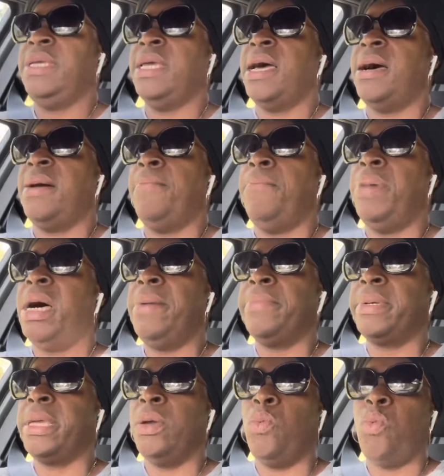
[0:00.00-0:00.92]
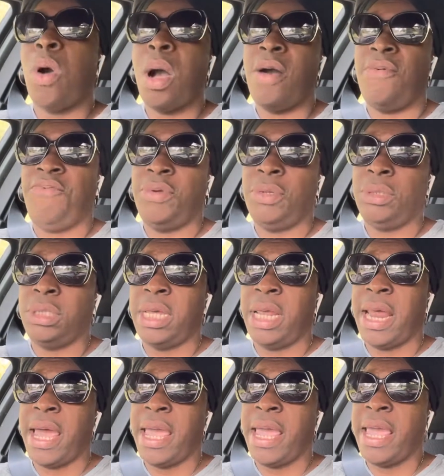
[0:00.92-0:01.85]
um, pumpkin waffles
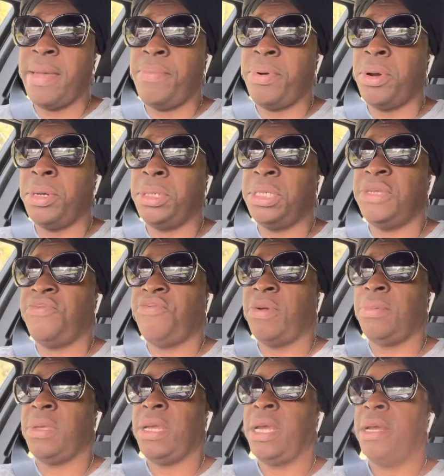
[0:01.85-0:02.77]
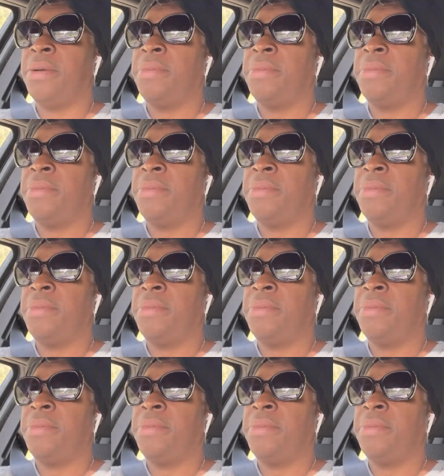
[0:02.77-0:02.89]
that I had purchased from there.